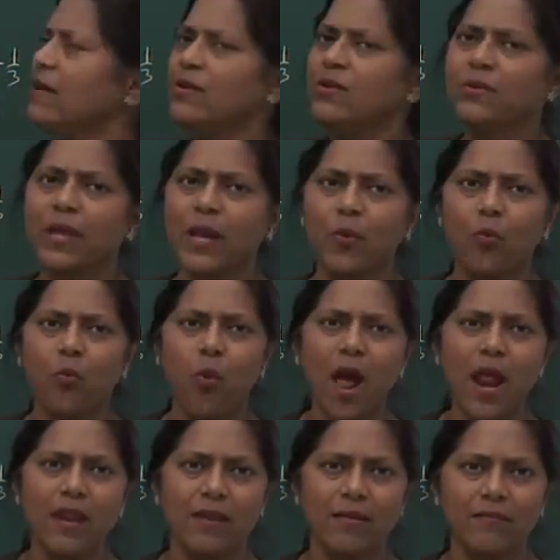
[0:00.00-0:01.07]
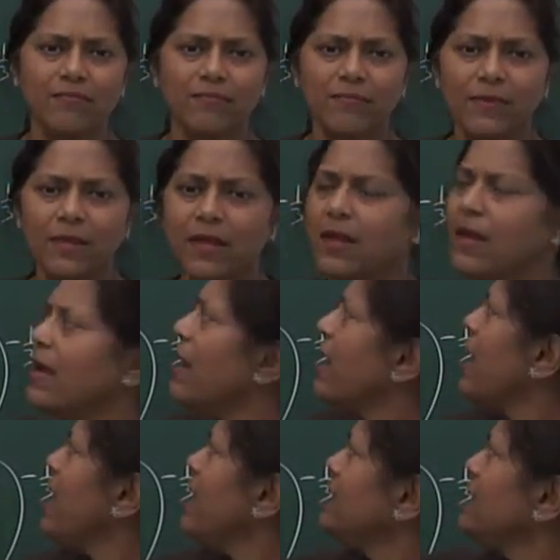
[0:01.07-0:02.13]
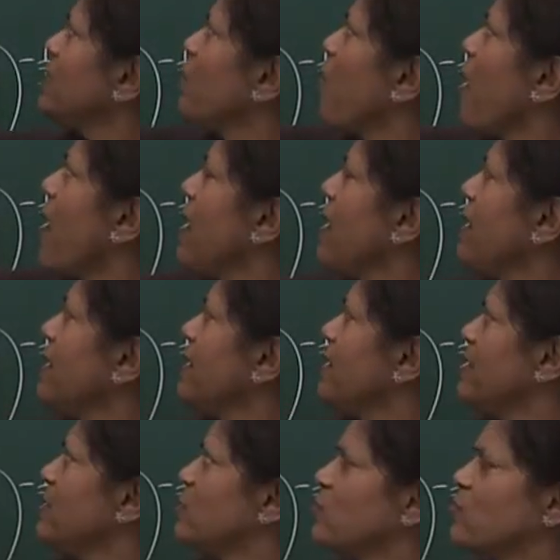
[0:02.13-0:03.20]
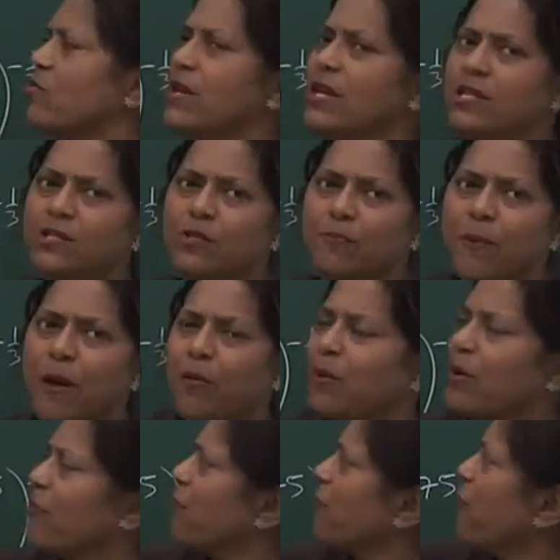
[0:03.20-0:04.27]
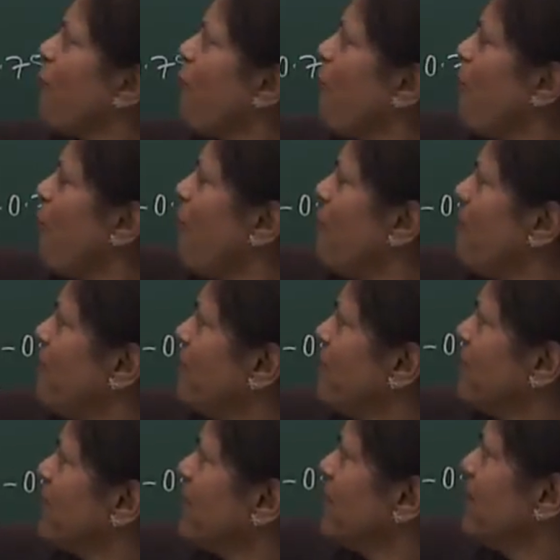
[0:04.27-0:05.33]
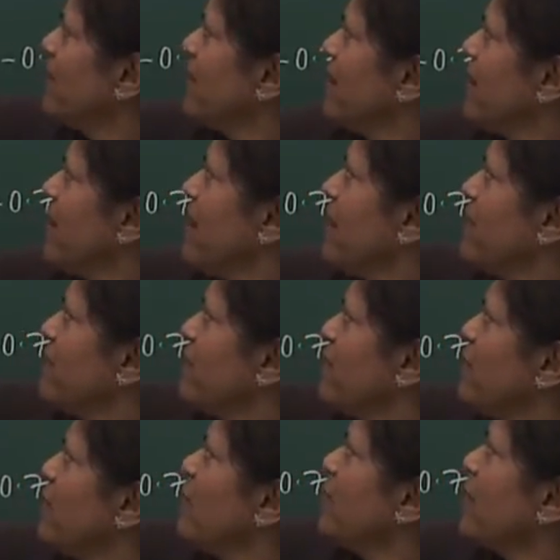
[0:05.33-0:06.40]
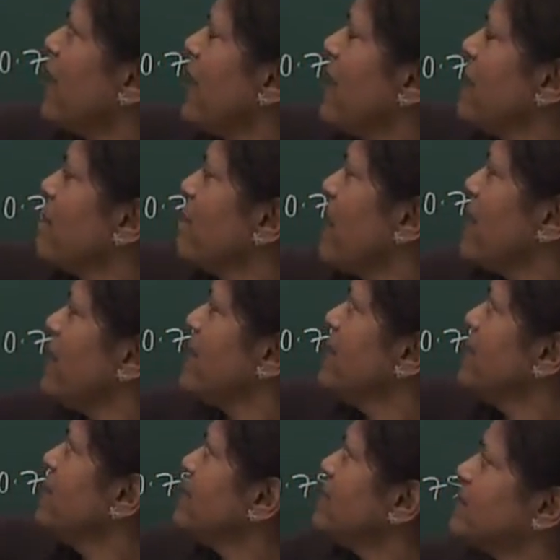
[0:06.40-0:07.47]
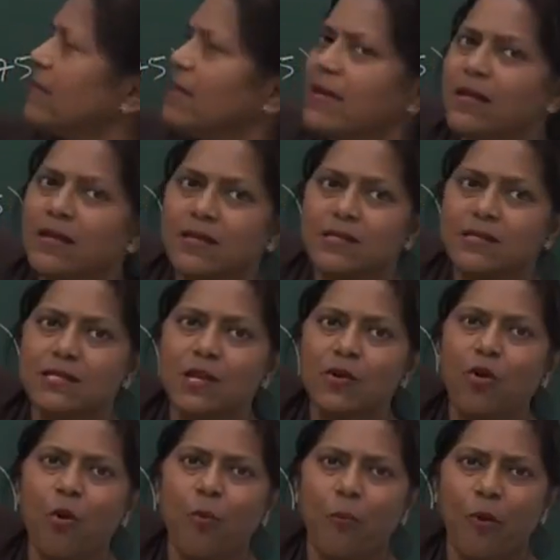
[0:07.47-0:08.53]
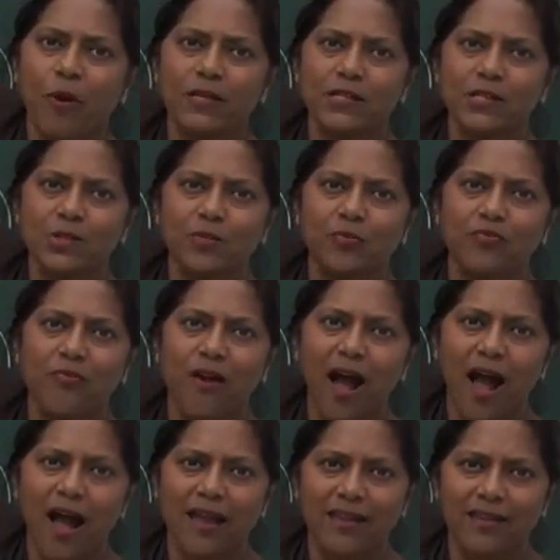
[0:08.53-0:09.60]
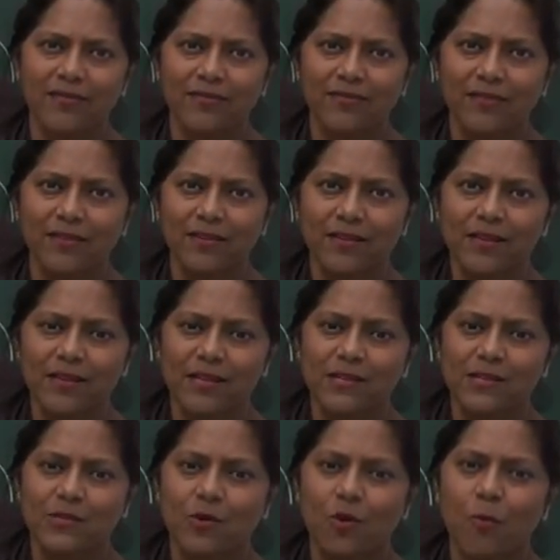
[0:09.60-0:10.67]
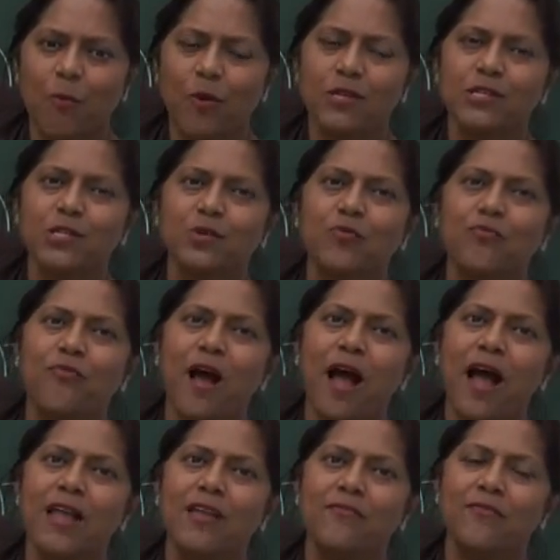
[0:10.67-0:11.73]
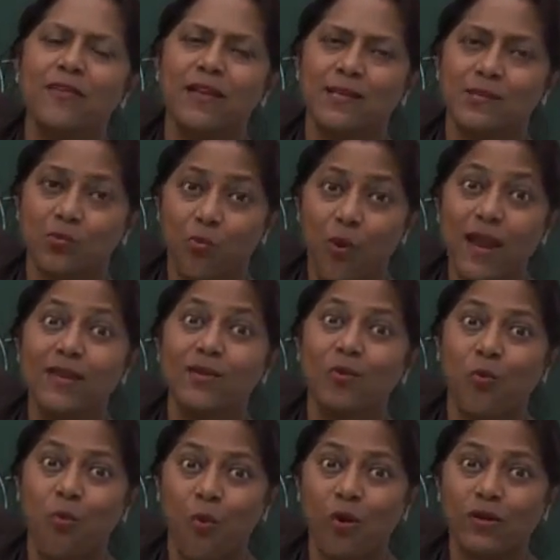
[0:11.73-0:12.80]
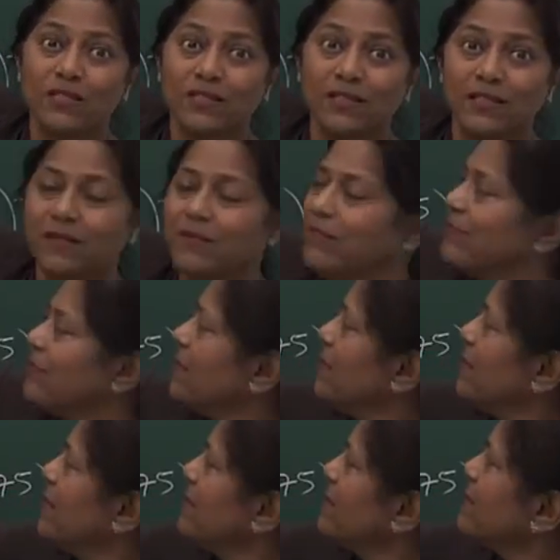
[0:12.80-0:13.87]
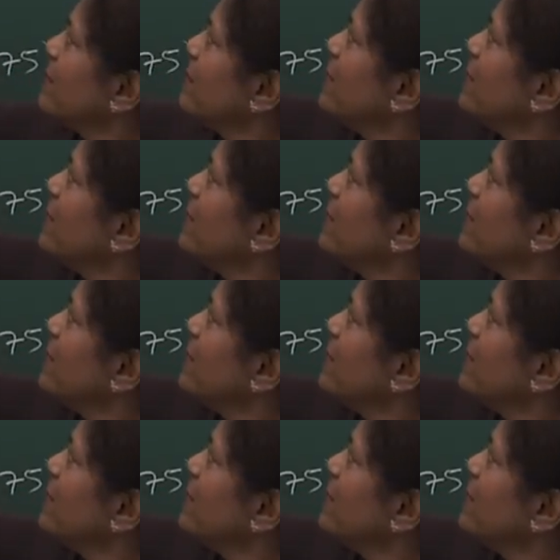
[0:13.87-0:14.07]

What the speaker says: you get 1. 81 is 3 to the power of 4. And if you look at minus 0.25, 0.25 is 1 quarter. So